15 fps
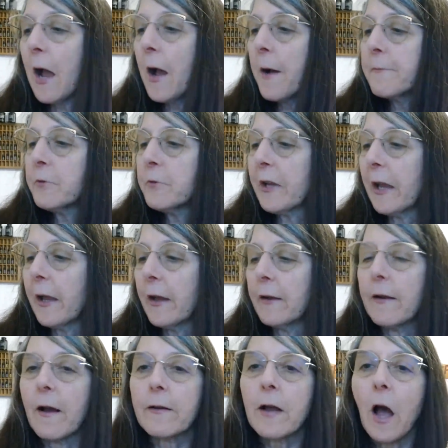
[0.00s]
You get
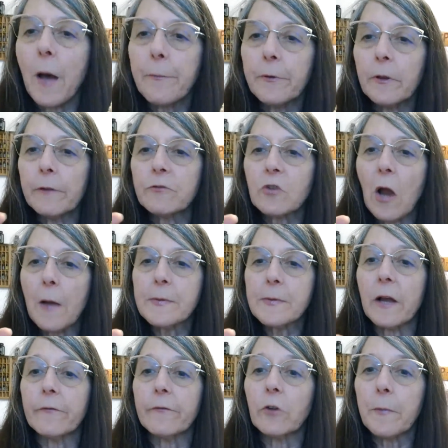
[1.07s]
a couple of drops
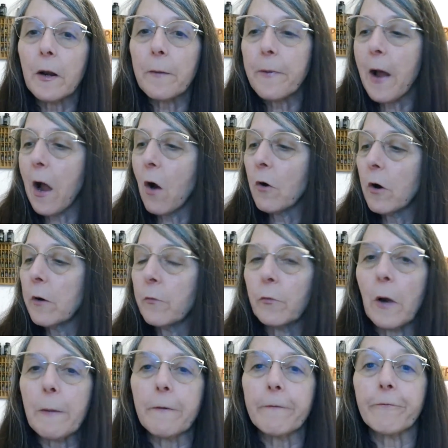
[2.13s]
of your MetaPower
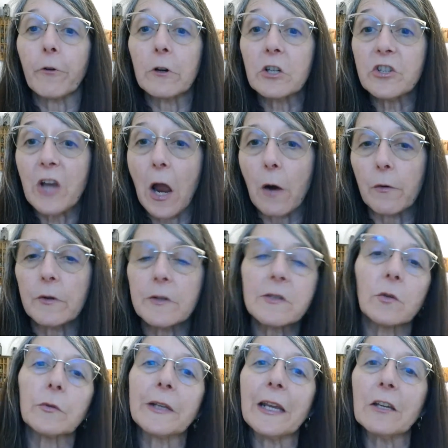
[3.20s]
right before a shower. So
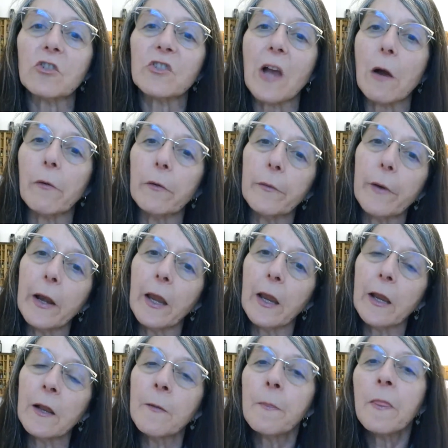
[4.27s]
get your shower
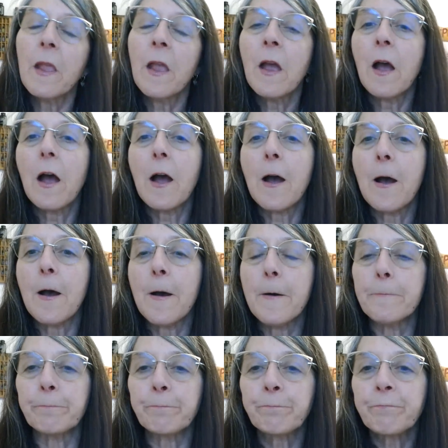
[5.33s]
running
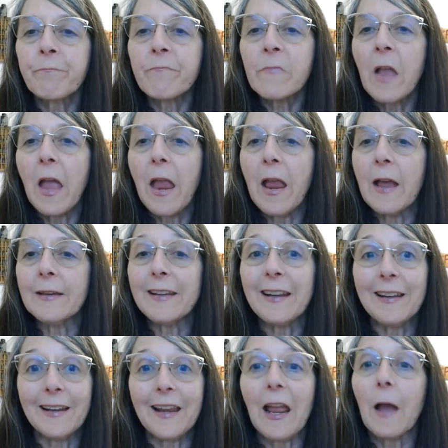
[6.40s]
and get
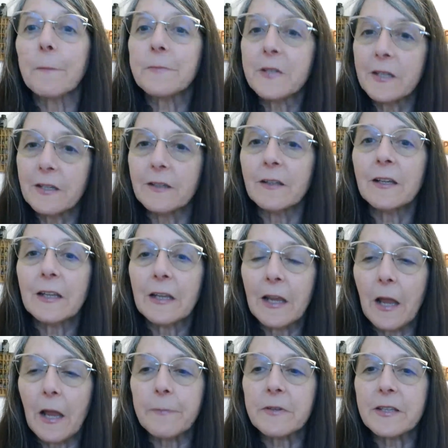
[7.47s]
it up to
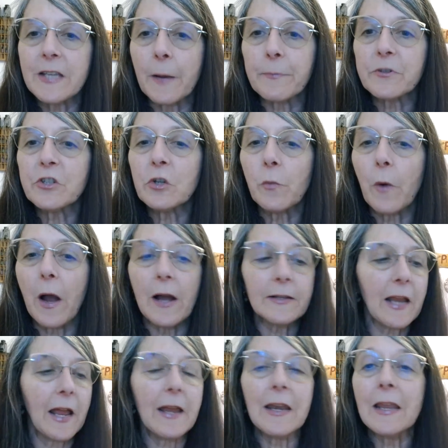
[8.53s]
the temperature you want.
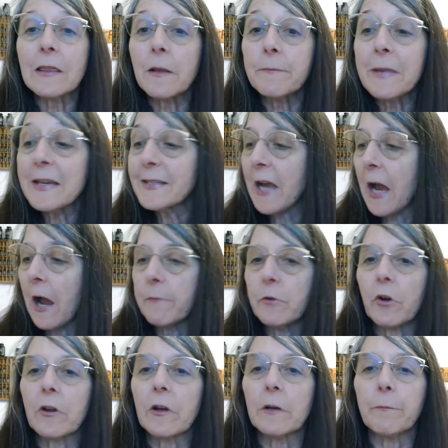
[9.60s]
And in the meantime, you're
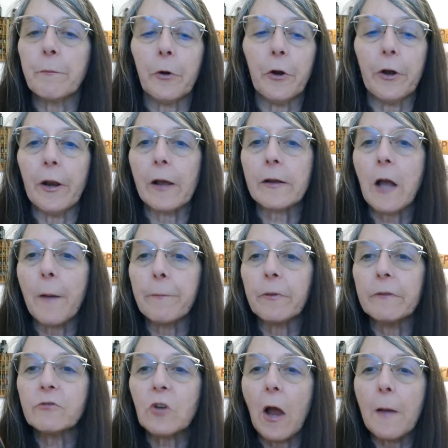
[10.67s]
going to put a couple of
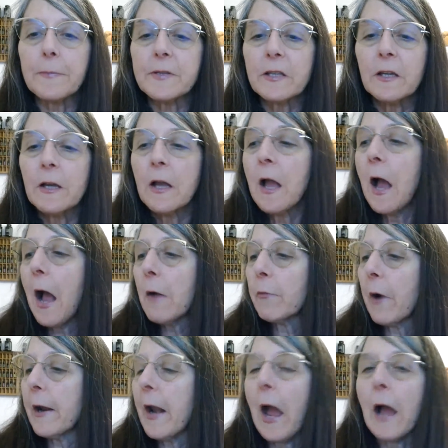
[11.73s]
drops
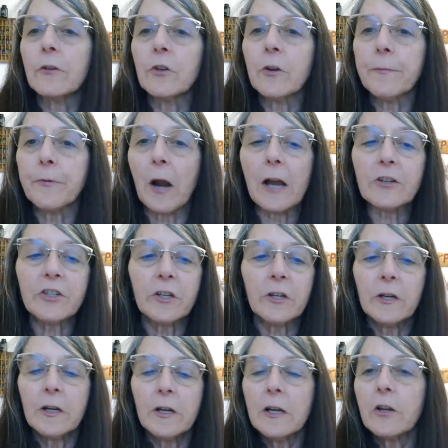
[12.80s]
right on your brush,
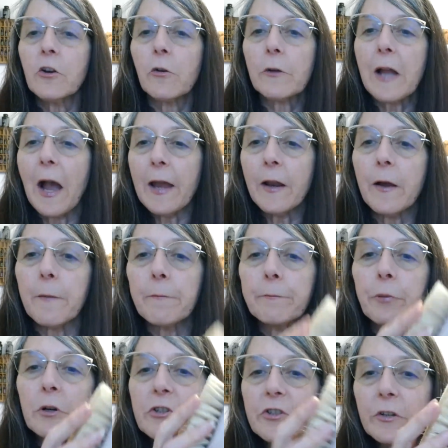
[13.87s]
kind of
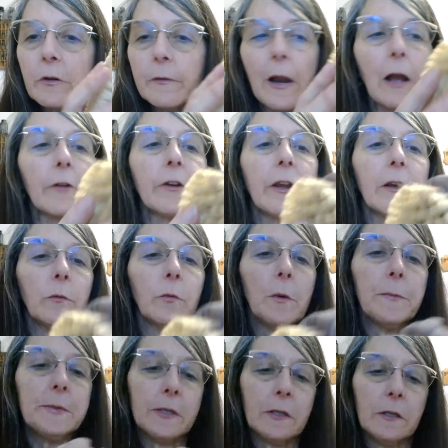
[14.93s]
push it around here. Whoops.